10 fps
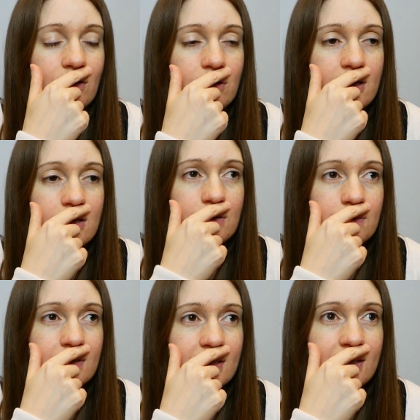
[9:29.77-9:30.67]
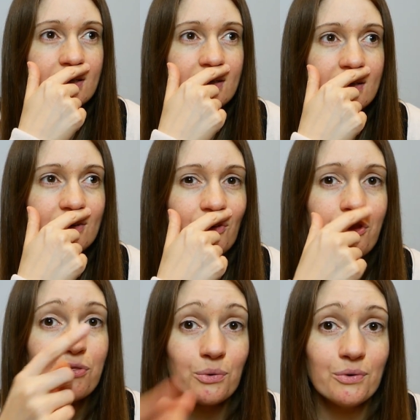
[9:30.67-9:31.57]
Equally
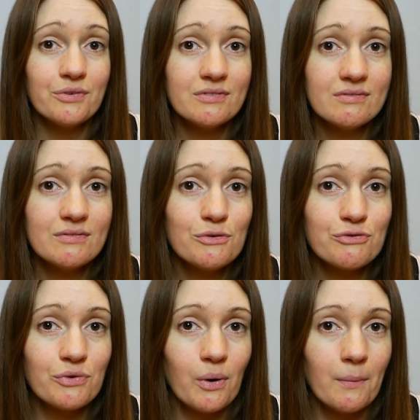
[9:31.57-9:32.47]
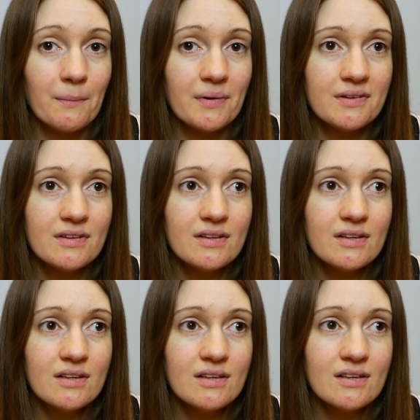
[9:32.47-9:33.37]
Thorn from
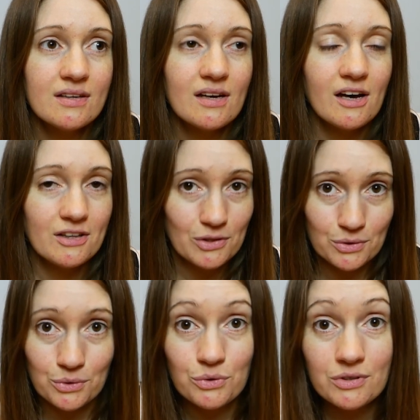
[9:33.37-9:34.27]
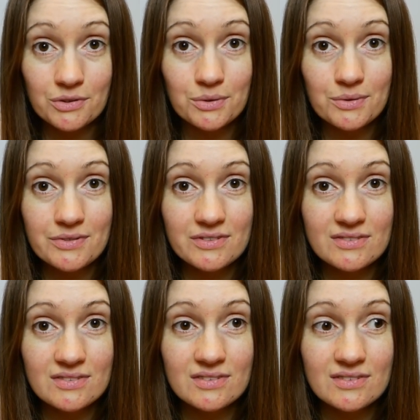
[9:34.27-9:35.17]
the Lunar
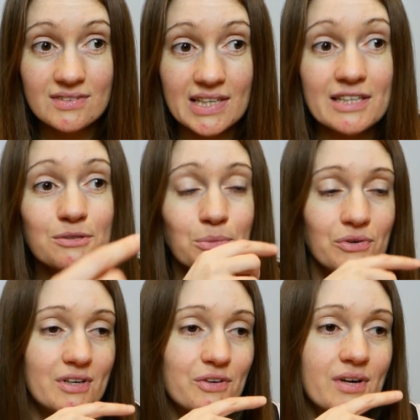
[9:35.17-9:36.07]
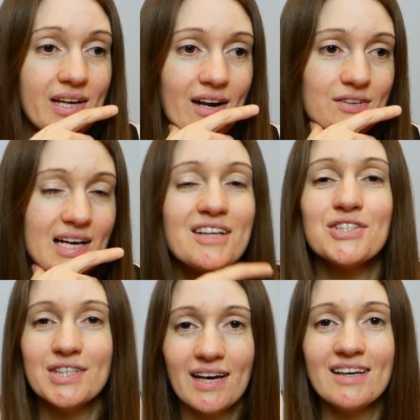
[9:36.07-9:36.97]
Chronicles. He's a morally grey character.
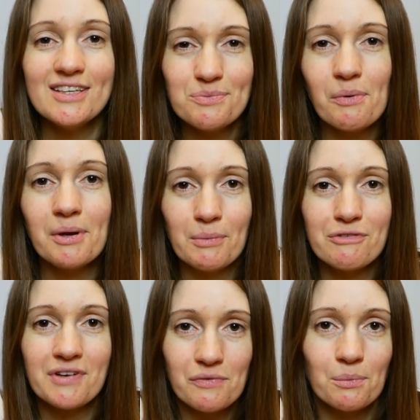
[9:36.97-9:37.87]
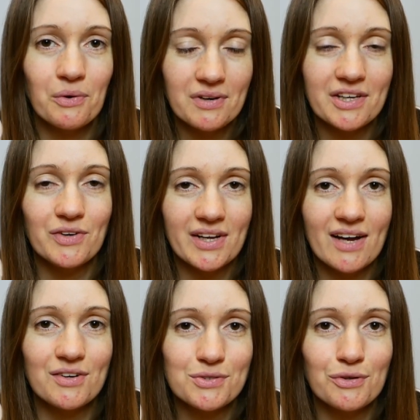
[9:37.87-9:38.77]
Actually, yeah, he's probably my favourite morally grey
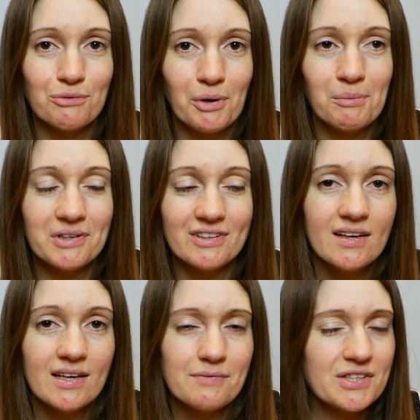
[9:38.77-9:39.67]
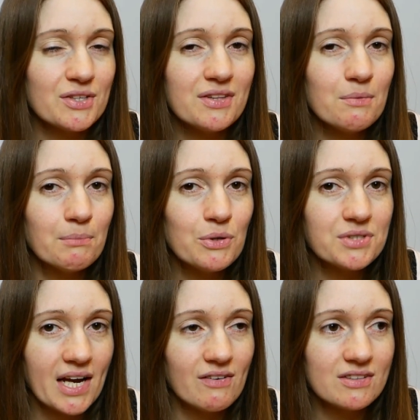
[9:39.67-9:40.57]
character at the moment. In fact, I think most
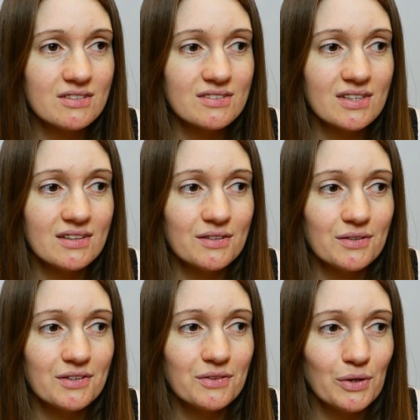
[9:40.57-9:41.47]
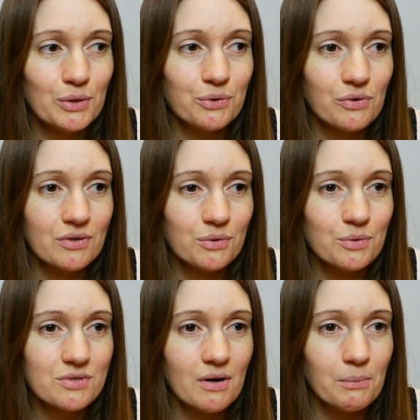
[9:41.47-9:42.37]
characters in the Lunar
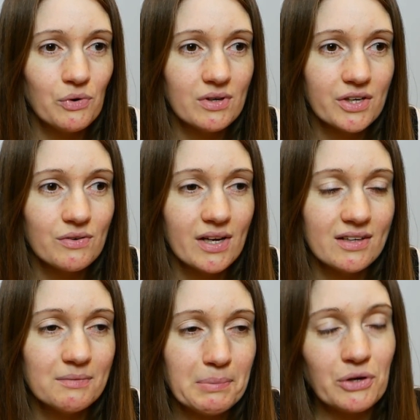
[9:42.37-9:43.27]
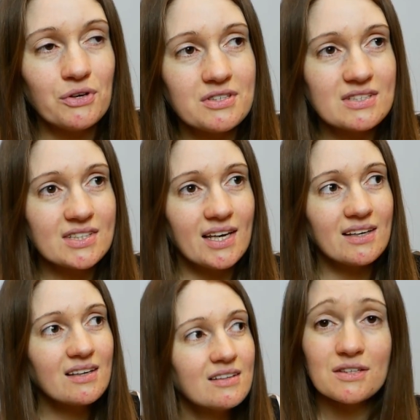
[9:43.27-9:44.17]
Chronicles are morally grey, because it's
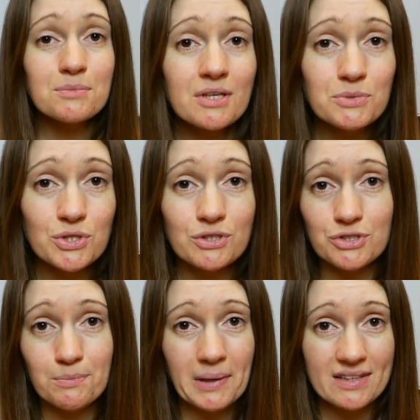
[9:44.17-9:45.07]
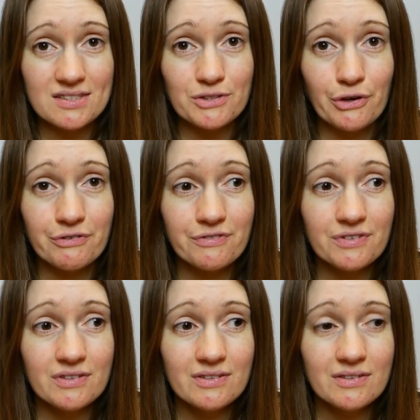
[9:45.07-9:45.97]
like, sometimes you can do bad stuff
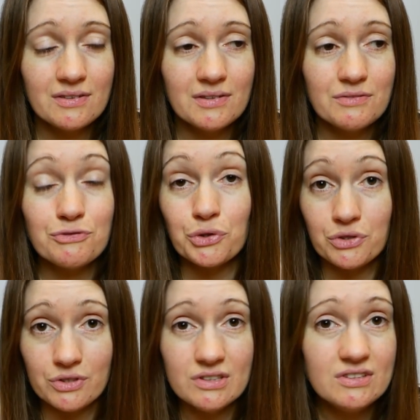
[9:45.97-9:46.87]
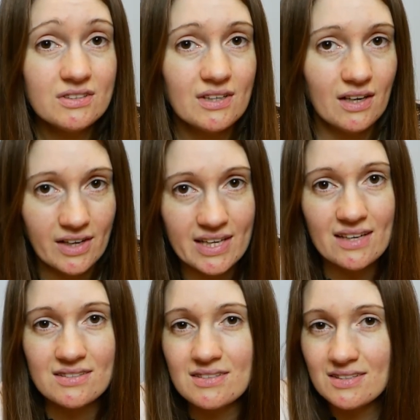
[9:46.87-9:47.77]
for good, and I
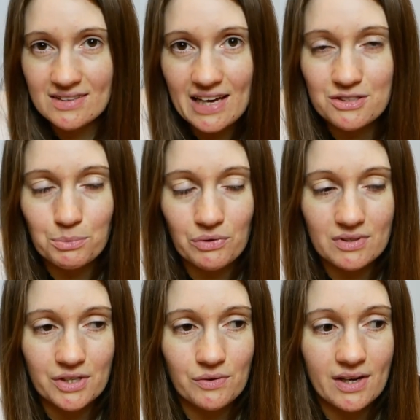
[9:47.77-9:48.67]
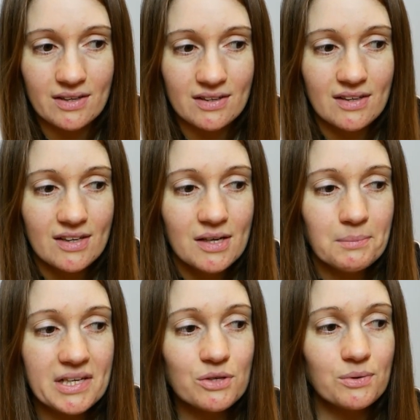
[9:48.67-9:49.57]
guess that's morally grey.
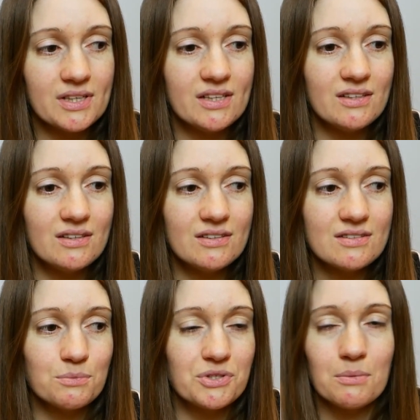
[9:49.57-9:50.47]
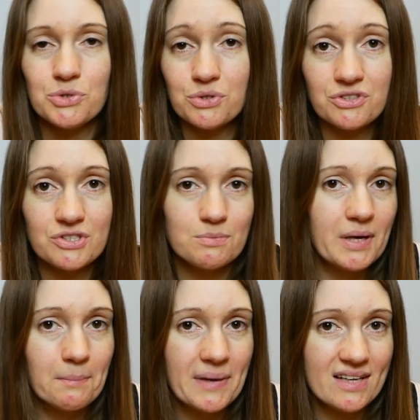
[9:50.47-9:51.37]
But equally, sometimes you can just
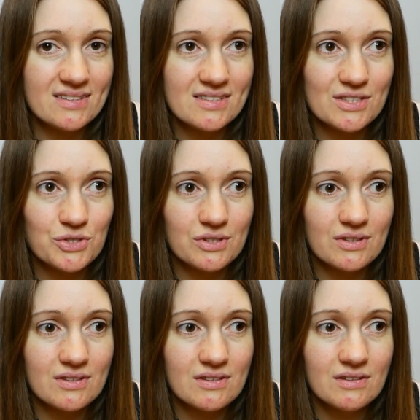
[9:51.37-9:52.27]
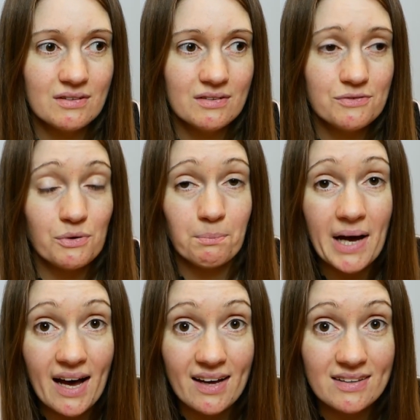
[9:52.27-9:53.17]
make bad decisions for
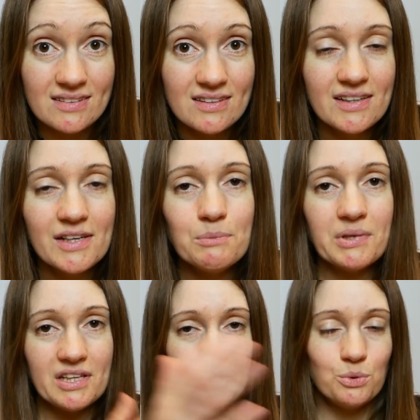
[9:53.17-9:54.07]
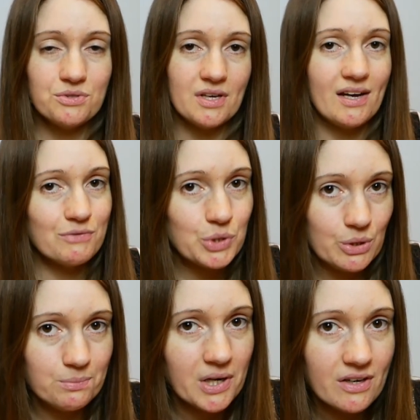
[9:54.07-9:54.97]
bad, but then you also have
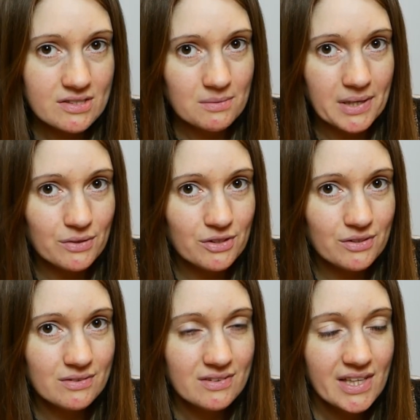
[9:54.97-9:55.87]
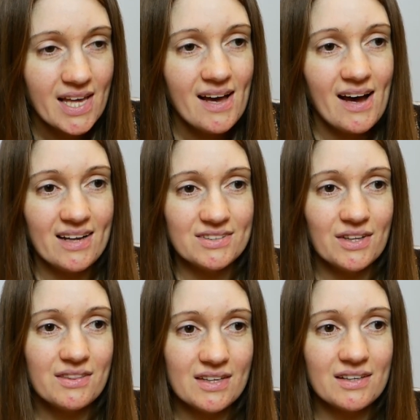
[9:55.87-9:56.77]
good parts about you. And I
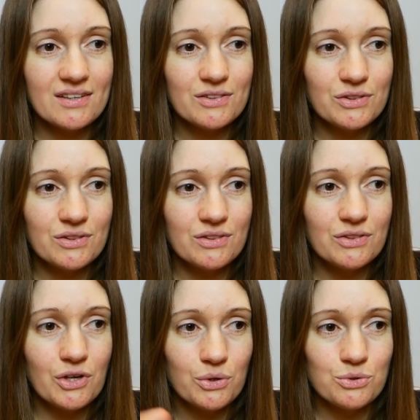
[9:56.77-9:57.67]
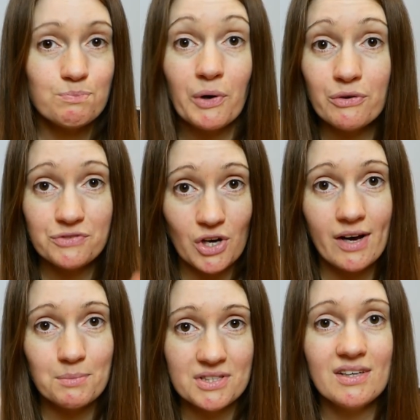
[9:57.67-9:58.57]
think those both
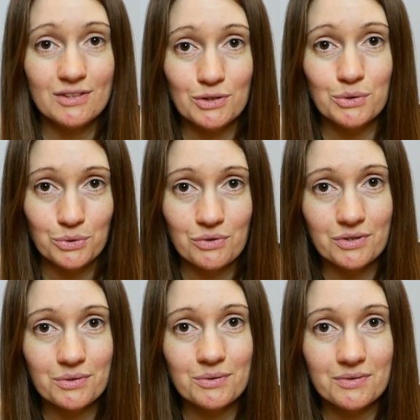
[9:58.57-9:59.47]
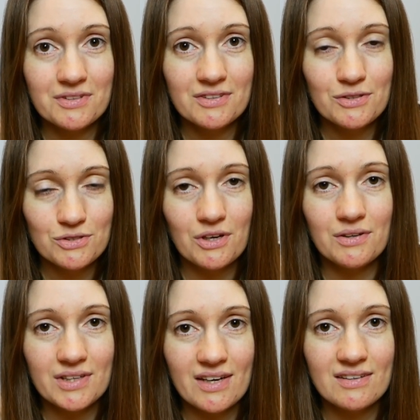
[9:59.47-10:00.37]
types are in the Lunar Chronicles. So
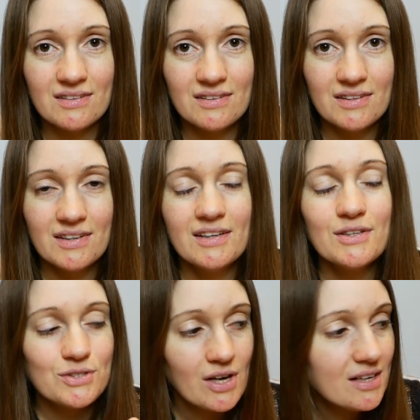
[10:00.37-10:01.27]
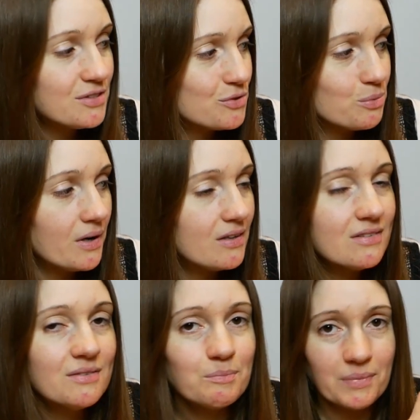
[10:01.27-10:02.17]
yeah, Silas as well,
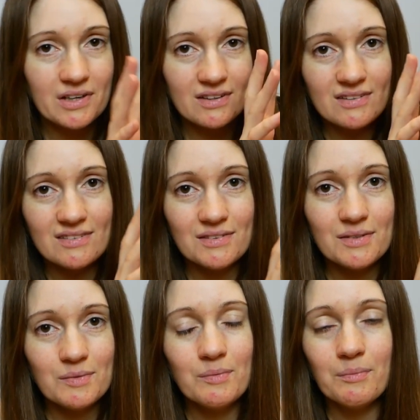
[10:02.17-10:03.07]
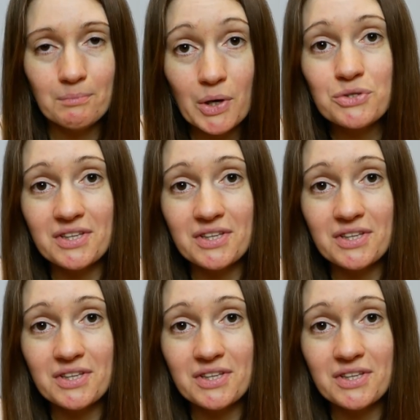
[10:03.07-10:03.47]
but most